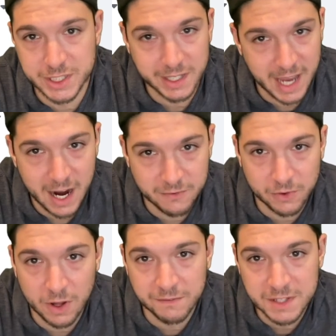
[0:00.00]
and
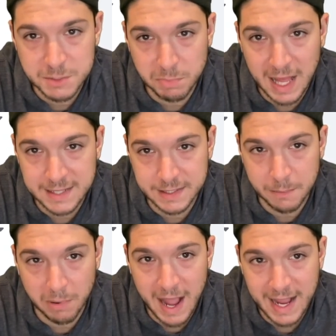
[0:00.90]
careful of these
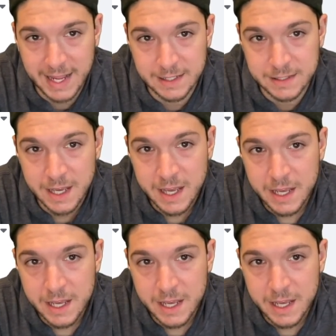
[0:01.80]
plastic brackets.